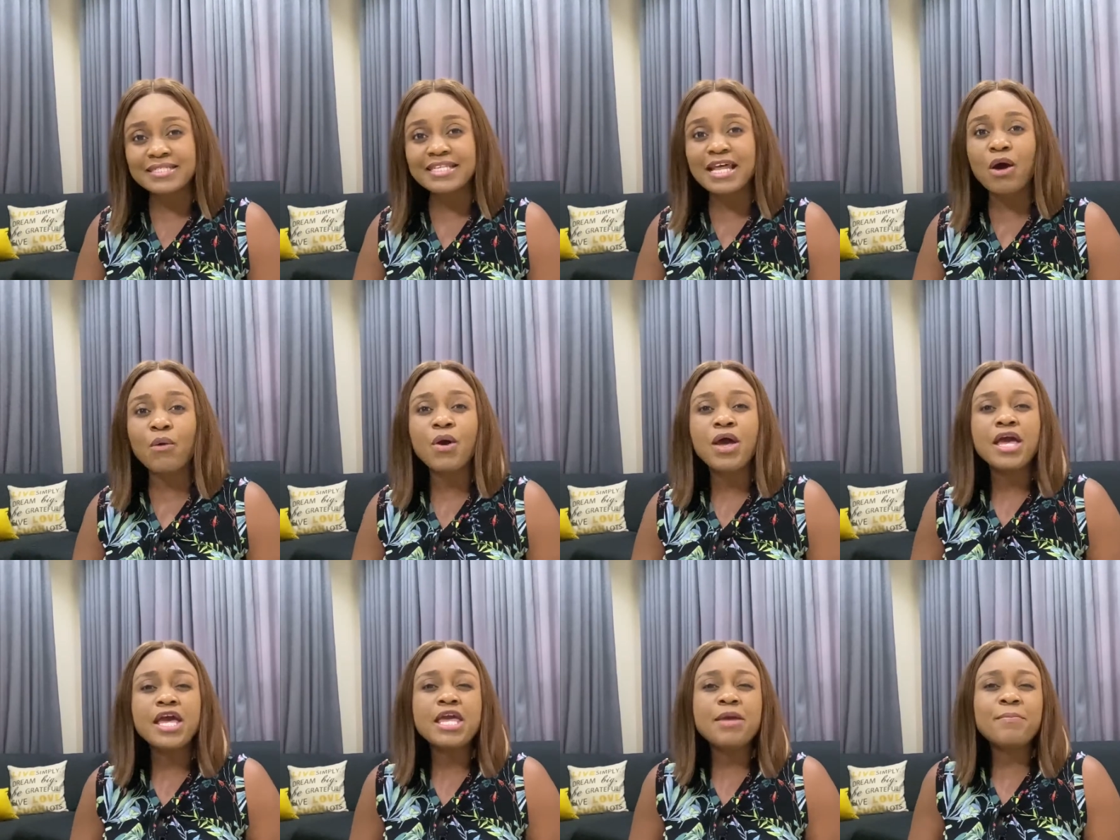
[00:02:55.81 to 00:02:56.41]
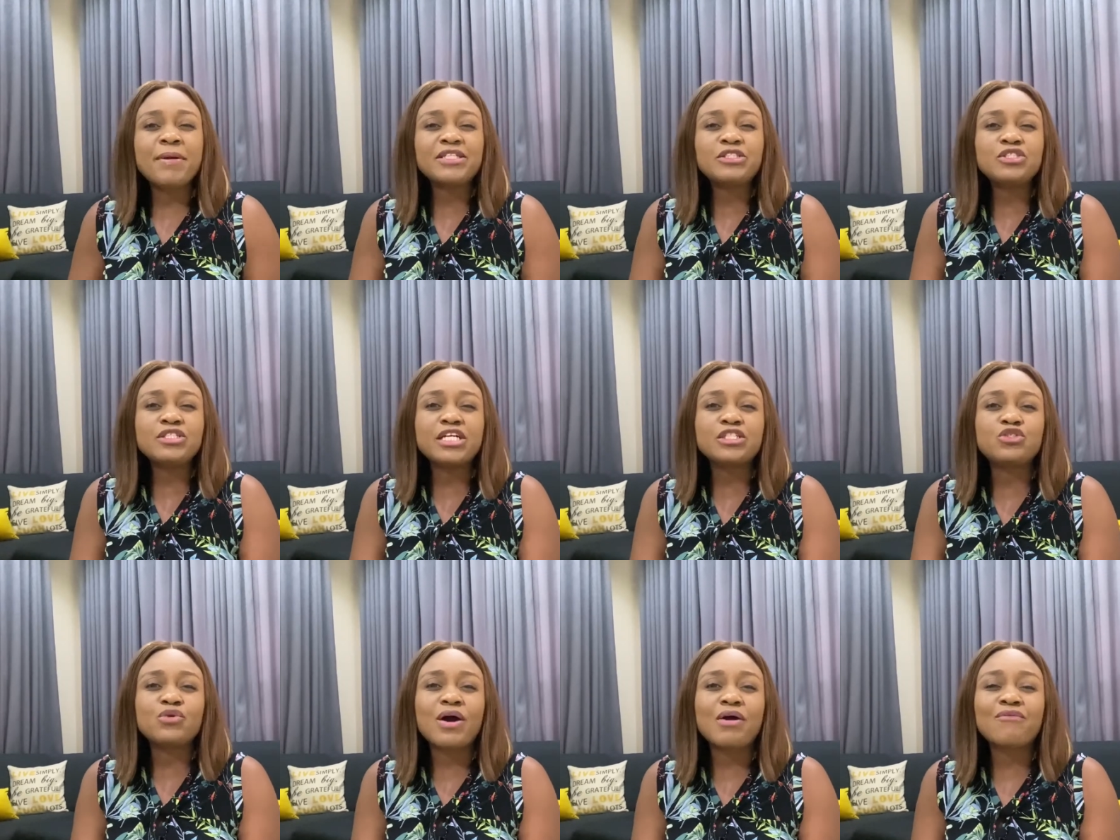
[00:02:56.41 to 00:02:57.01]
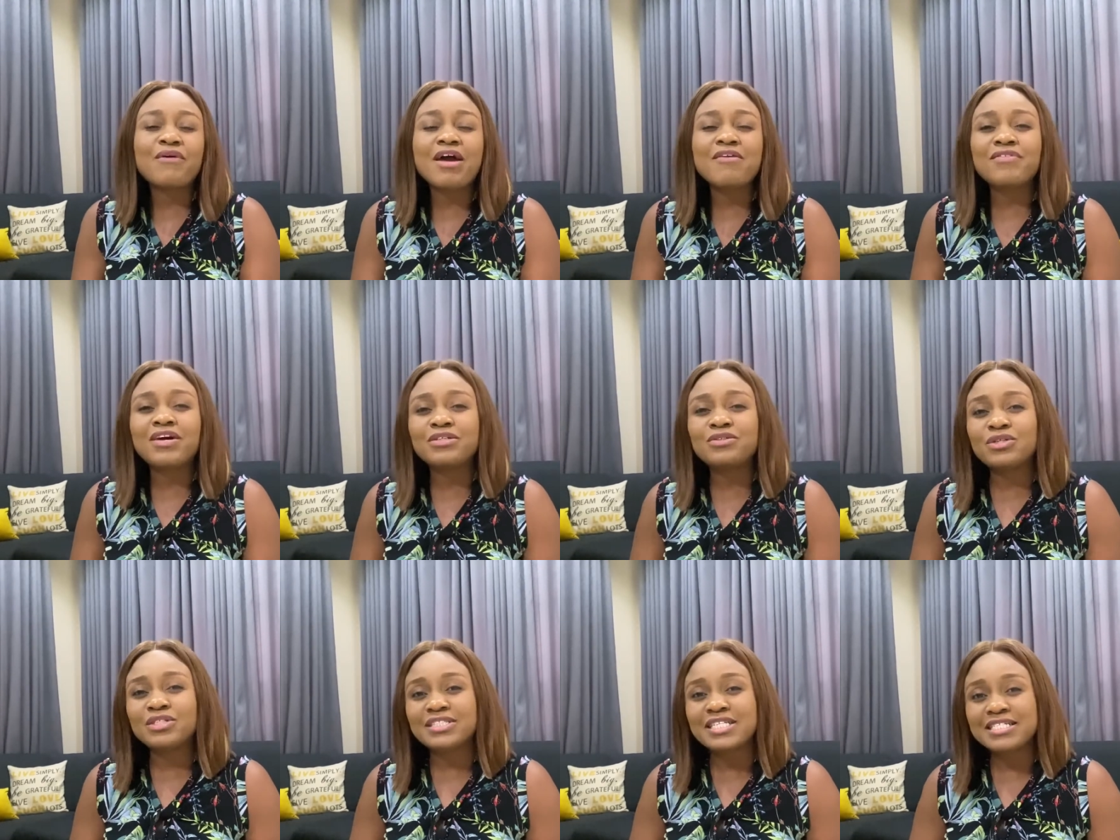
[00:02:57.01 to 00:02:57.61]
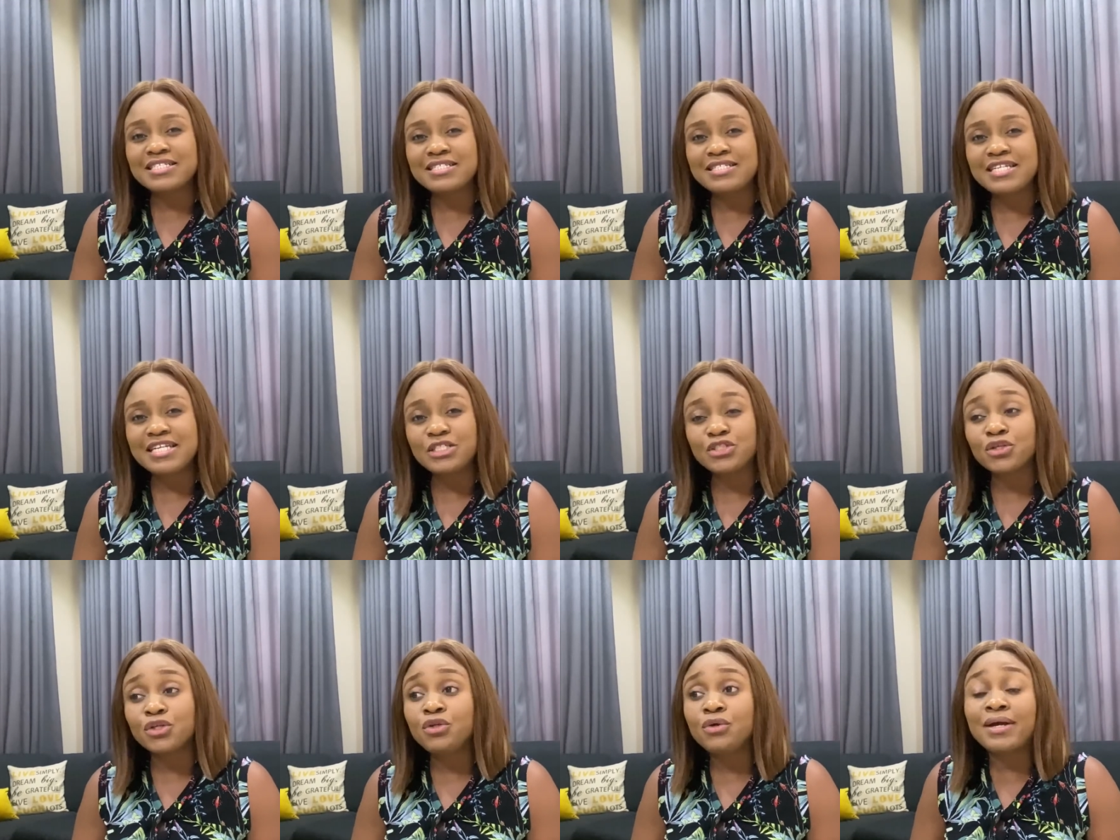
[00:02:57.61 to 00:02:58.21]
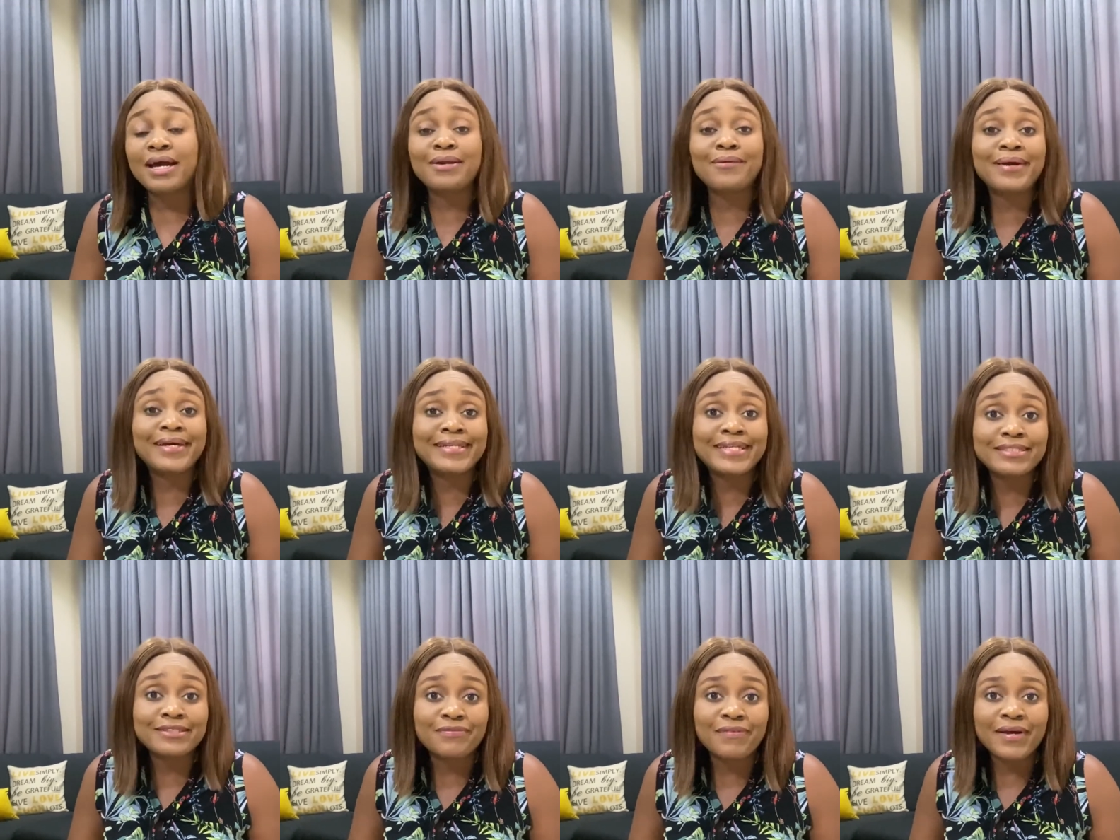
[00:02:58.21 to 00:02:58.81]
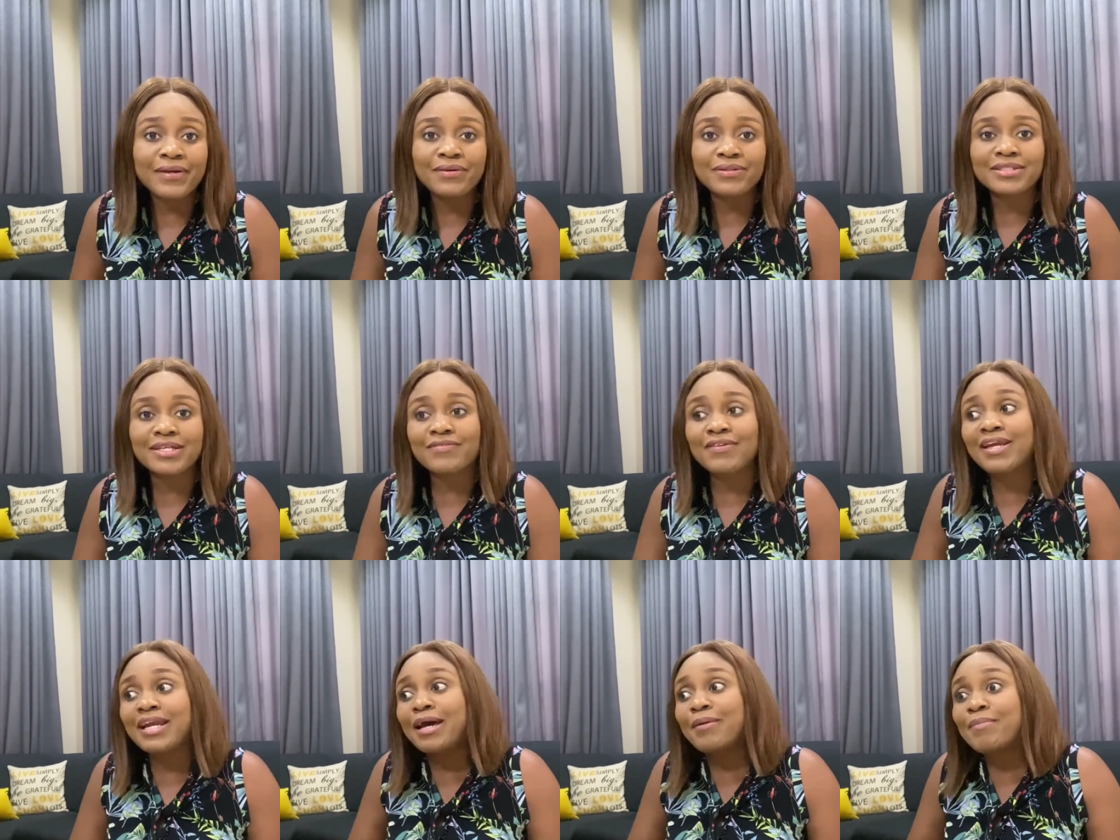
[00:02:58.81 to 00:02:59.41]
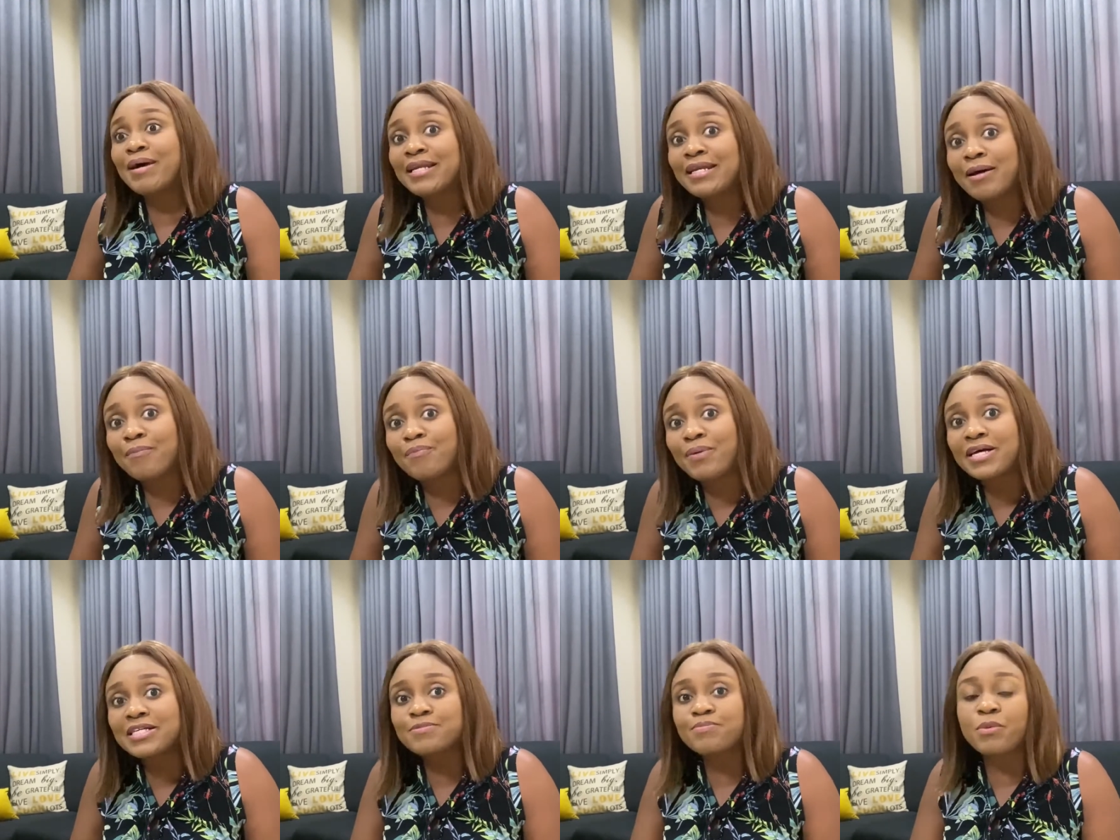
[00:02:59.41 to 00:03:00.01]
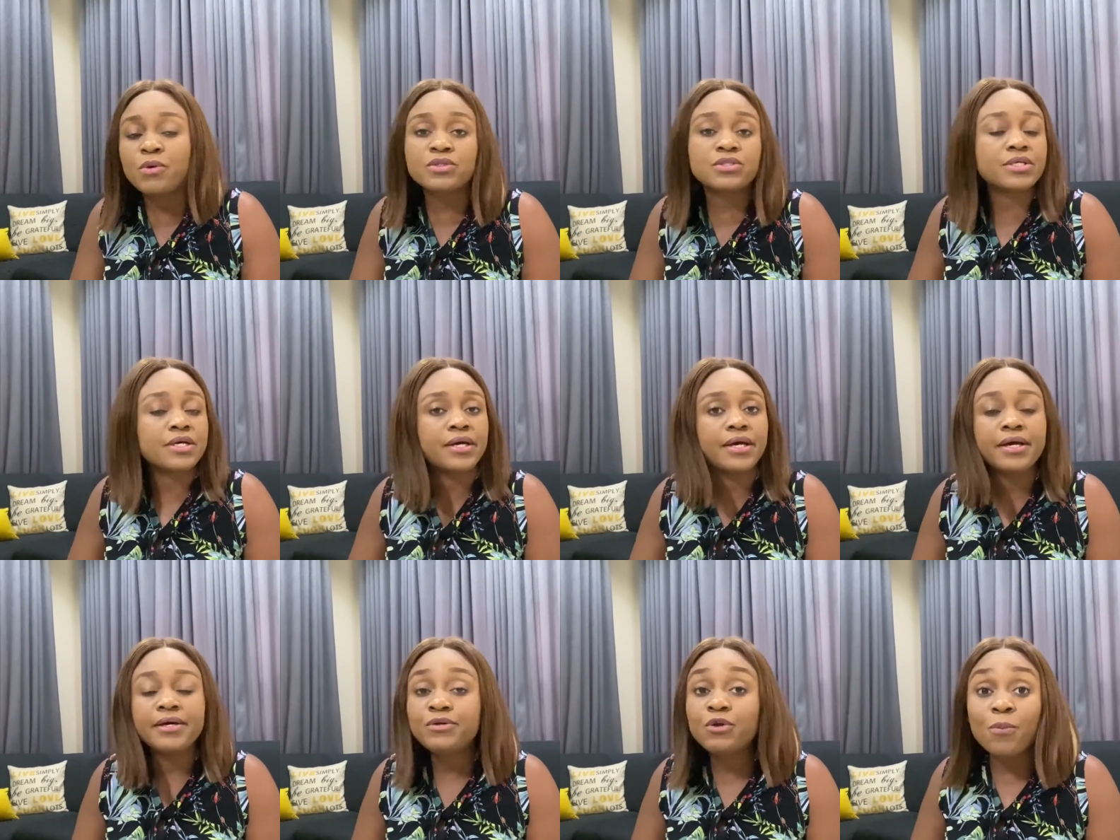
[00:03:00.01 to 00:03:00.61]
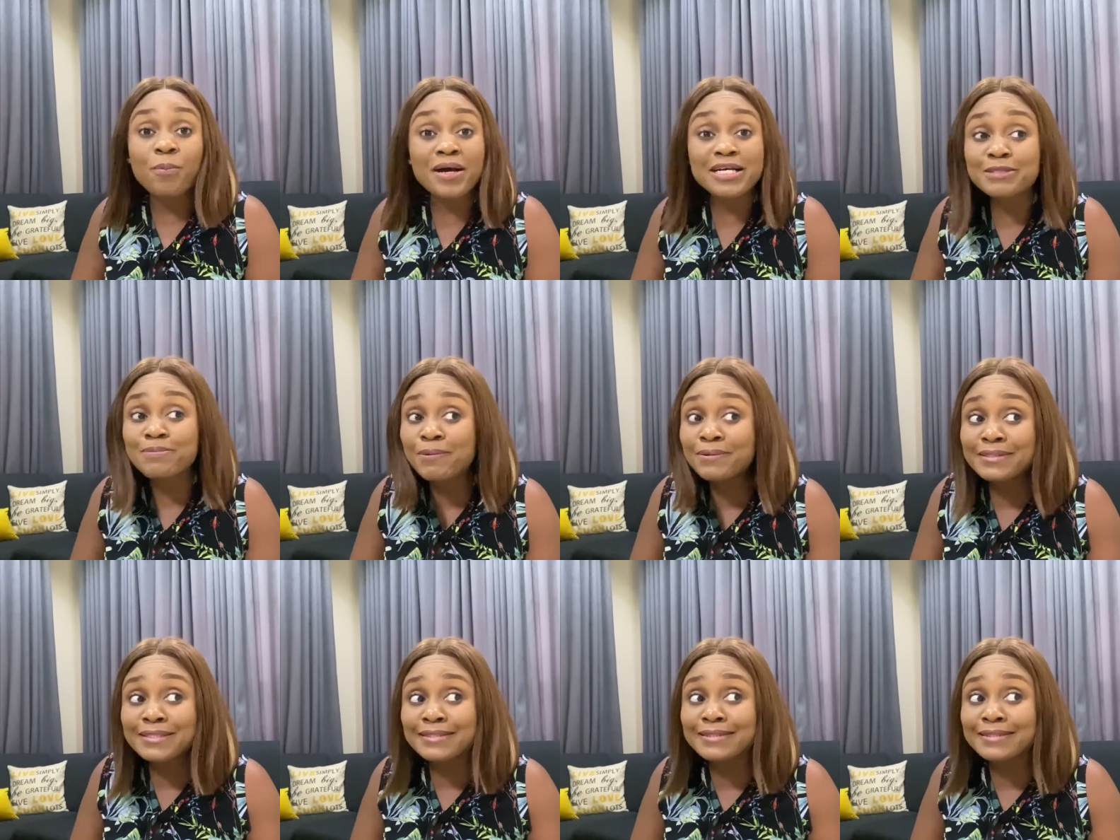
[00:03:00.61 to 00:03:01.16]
Now imagine that you arrive at your destination, you cannot identify yourself. They're like, madam, passport, your passport is